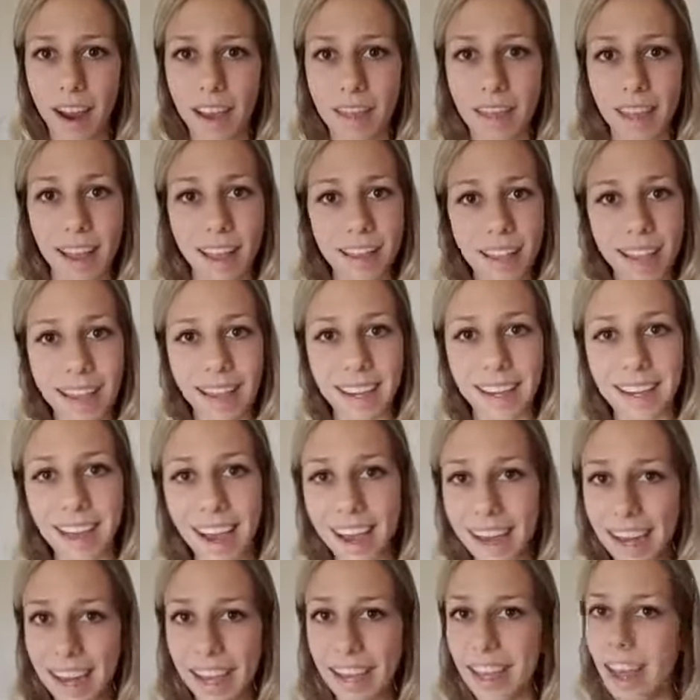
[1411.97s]
And that's
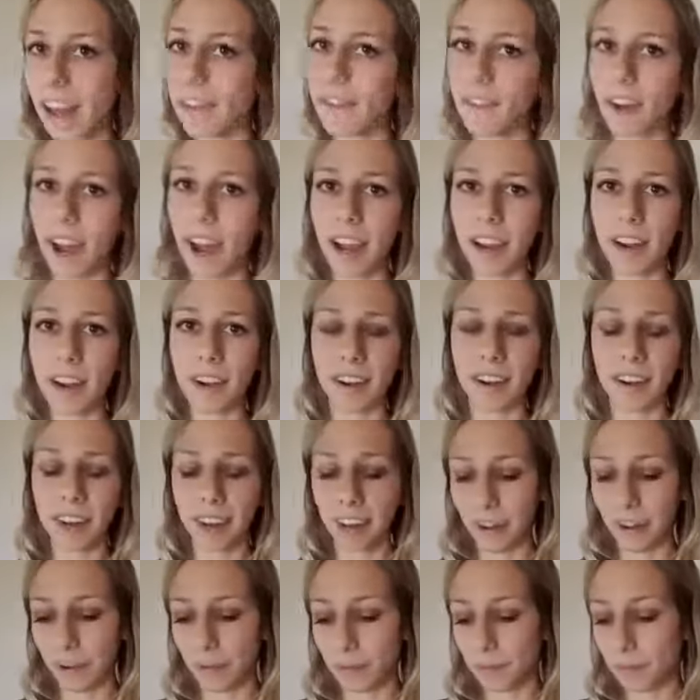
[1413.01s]
igniting that fire in
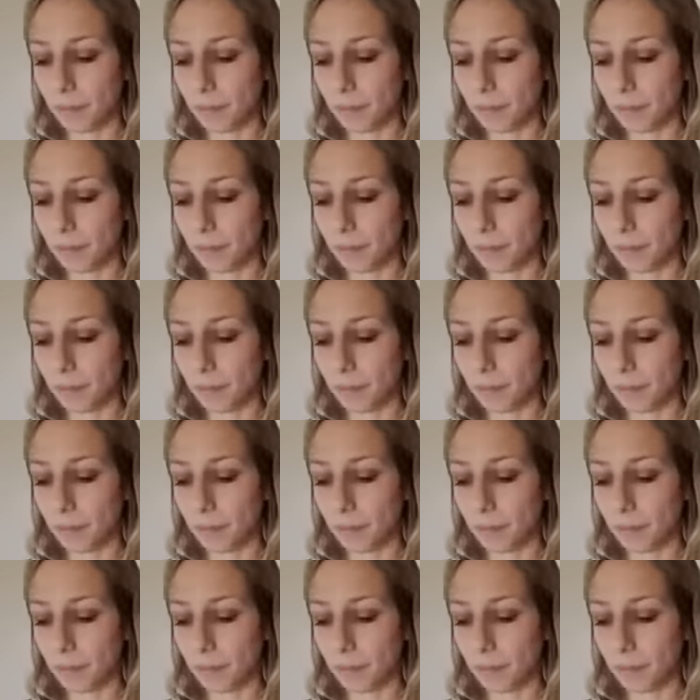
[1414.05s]
you.